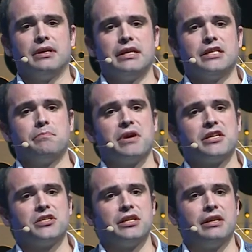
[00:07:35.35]
is
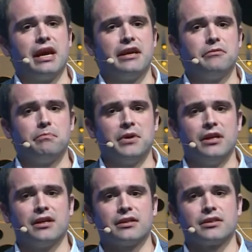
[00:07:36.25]
based in eight
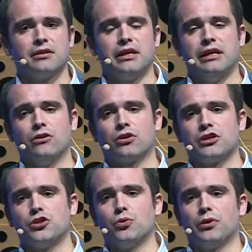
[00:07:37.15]
pillars in order
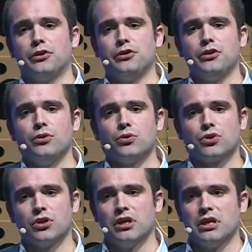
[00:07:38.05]
to reduce